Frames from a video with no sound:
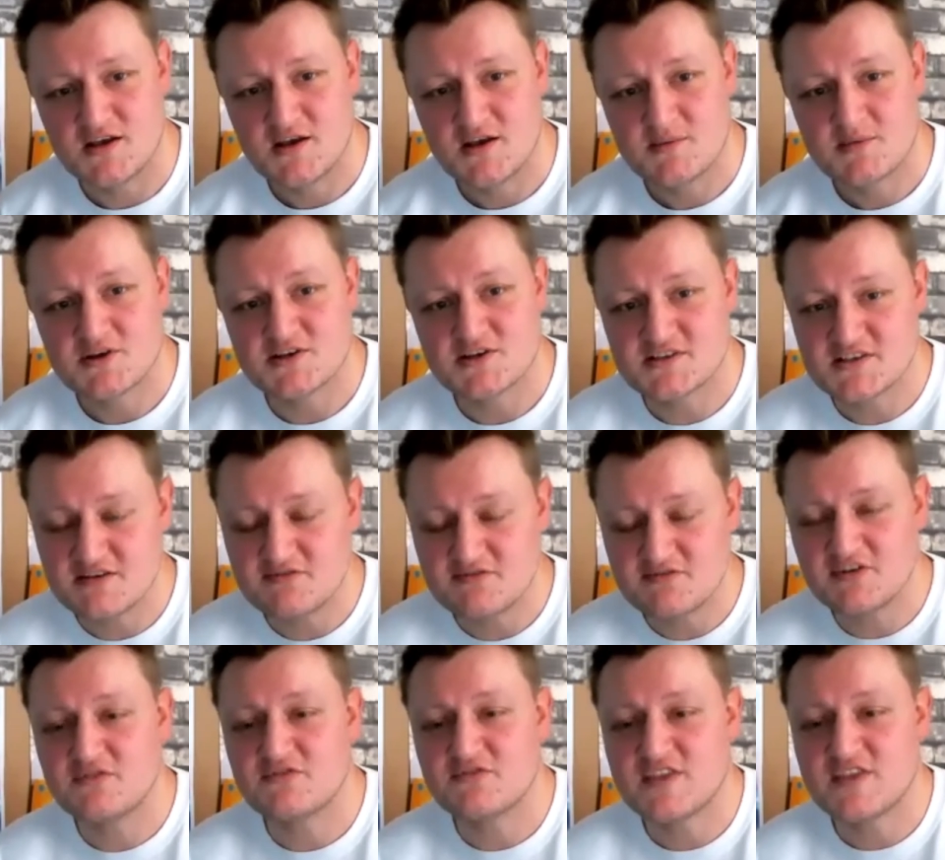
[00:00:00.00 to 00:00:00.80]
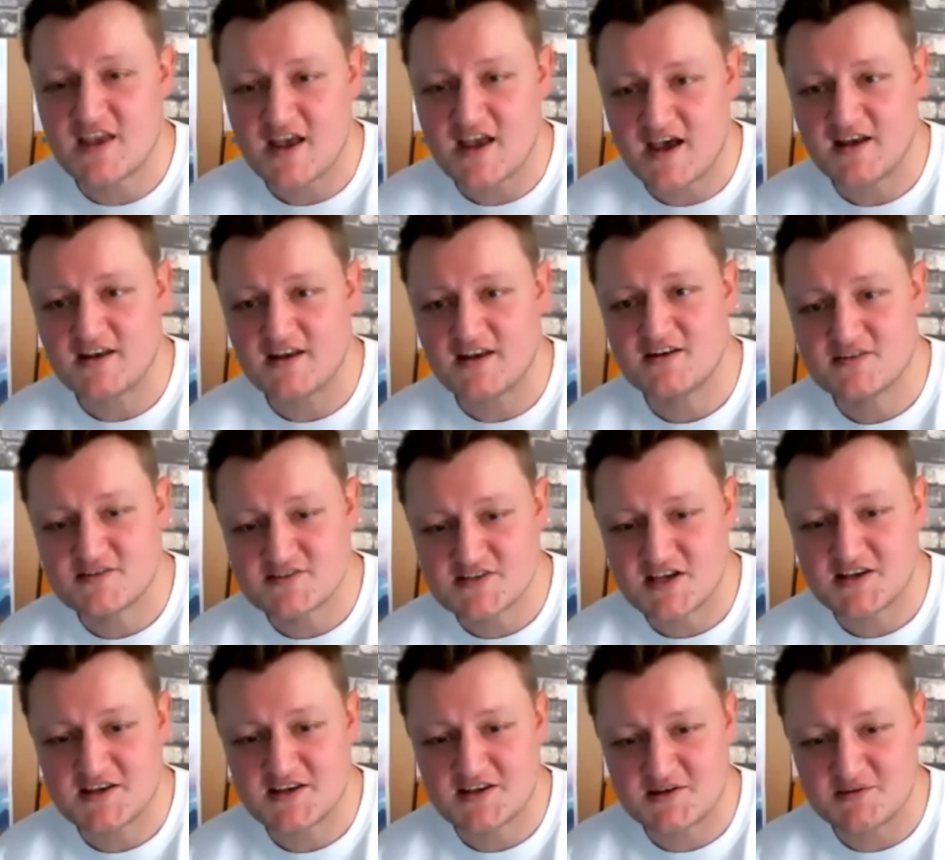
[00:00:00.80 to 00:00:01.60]
because even if they hadn't have
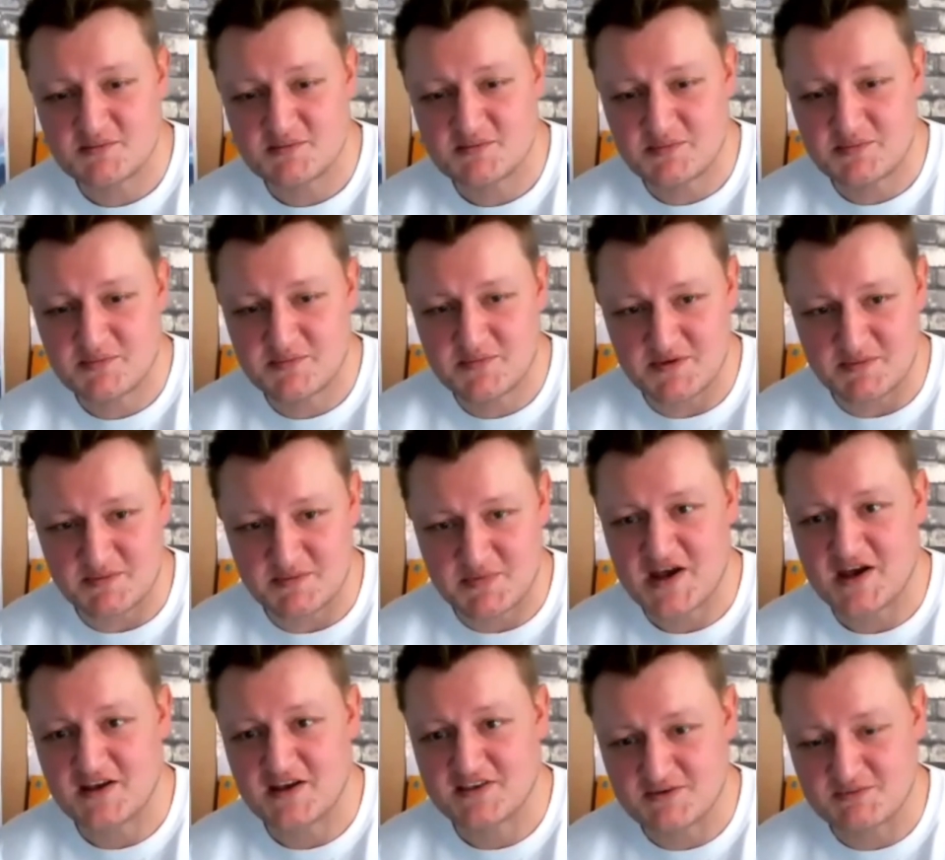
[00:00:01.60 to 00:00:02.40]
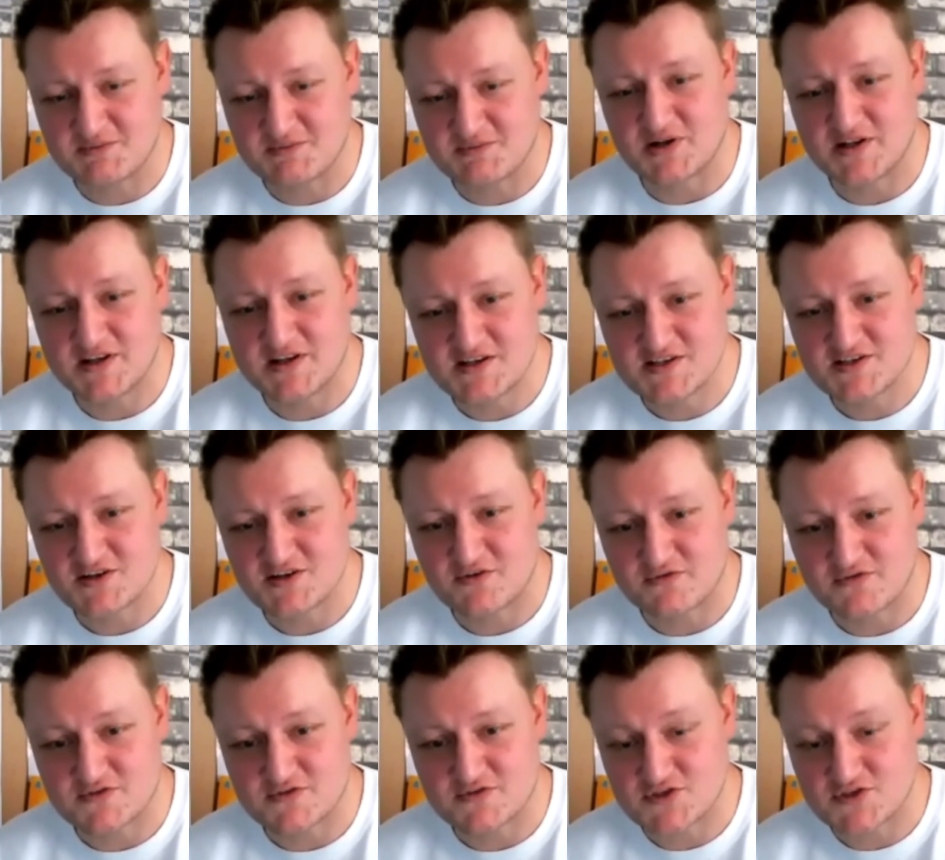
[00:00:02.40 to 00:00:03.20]
taken the, the path of police officer